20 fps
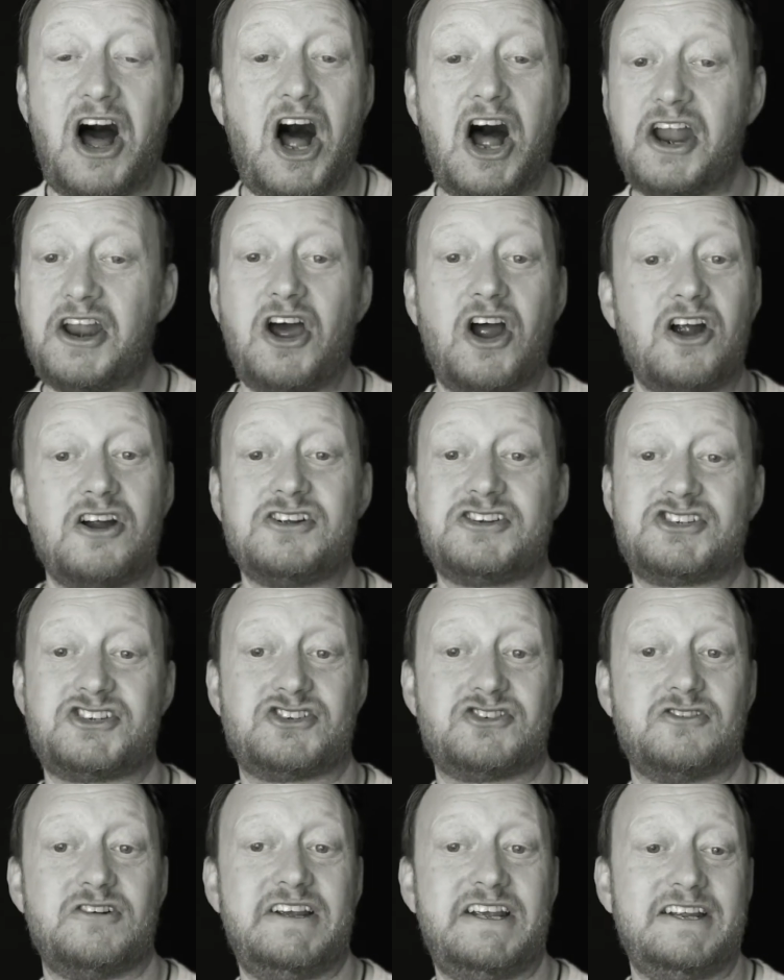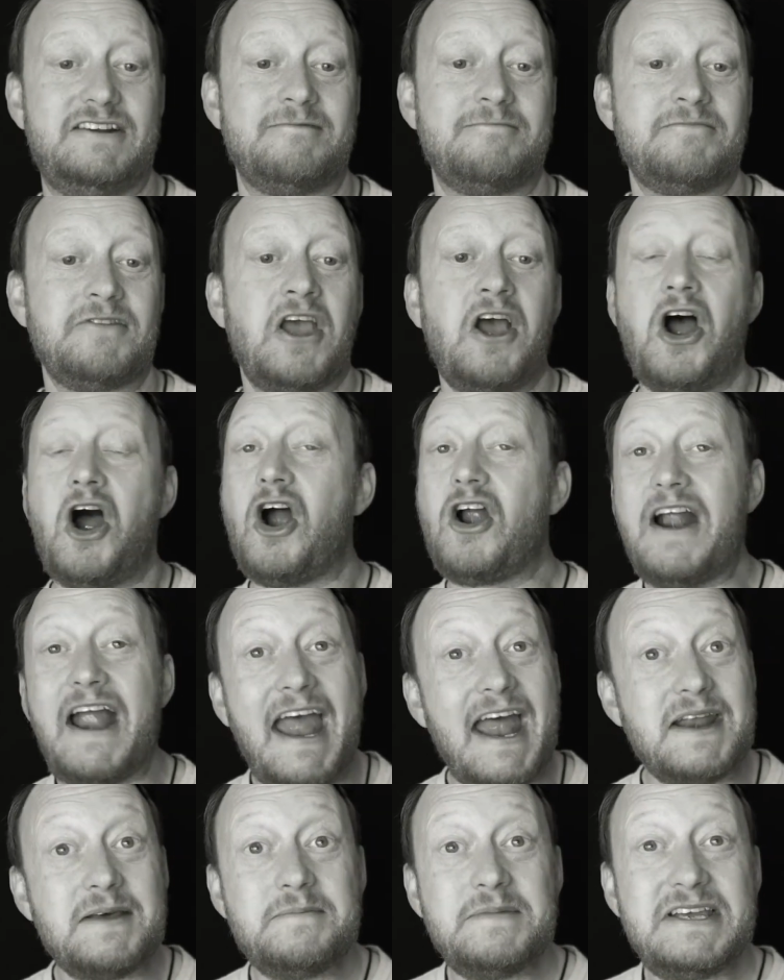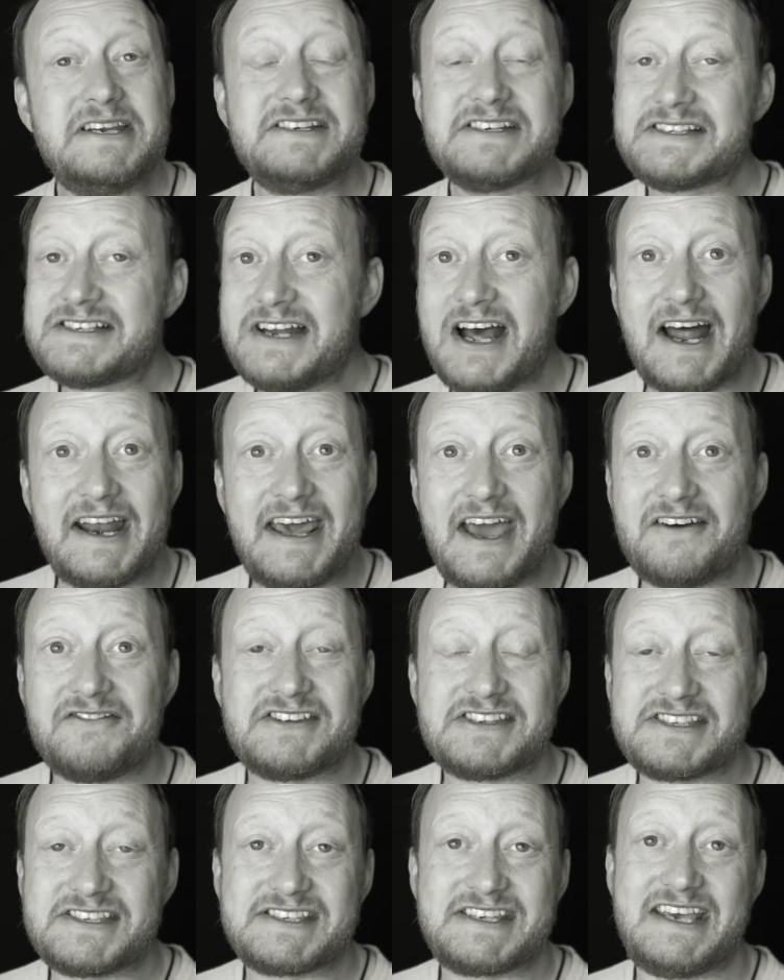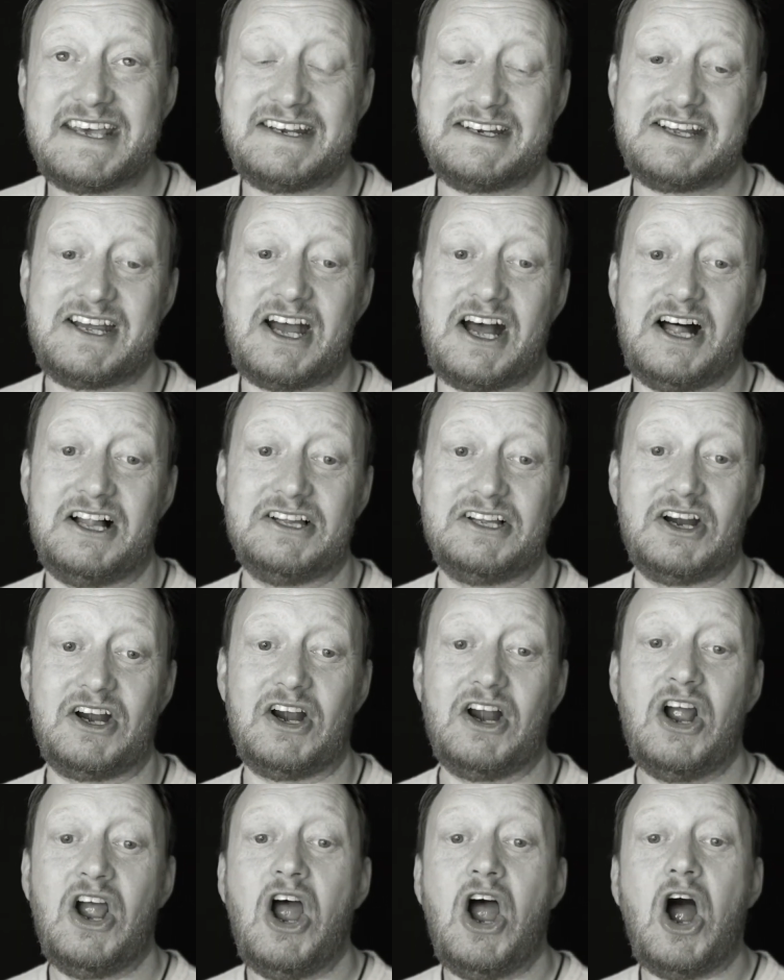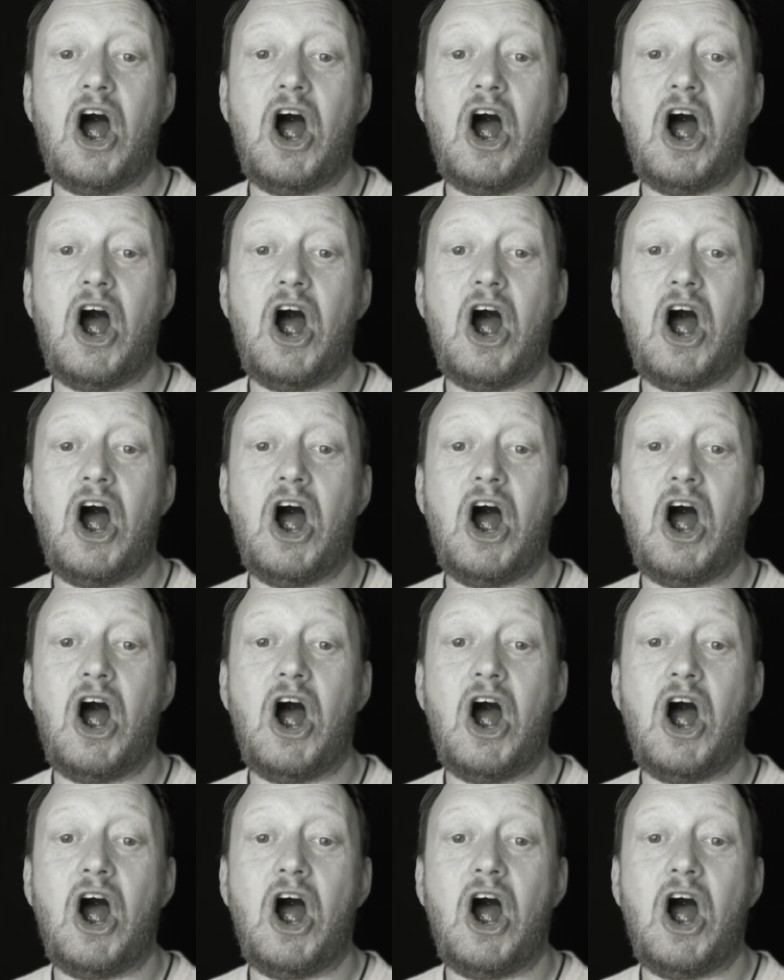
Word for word: on our street. Our enemy does not have a skin color.